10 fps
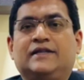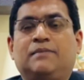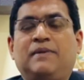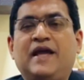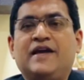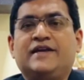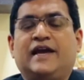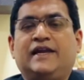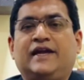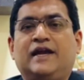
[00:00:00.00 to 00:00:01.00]
the player
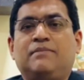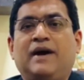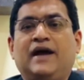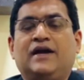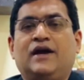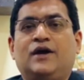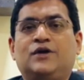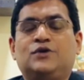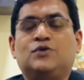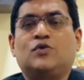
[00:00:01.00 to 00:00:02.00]
can get back
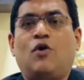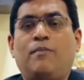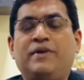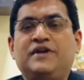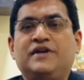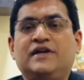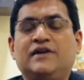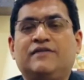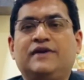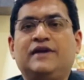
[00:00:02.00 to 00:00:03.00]
to competitive
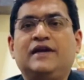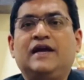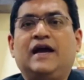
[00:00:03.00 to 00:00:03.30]
level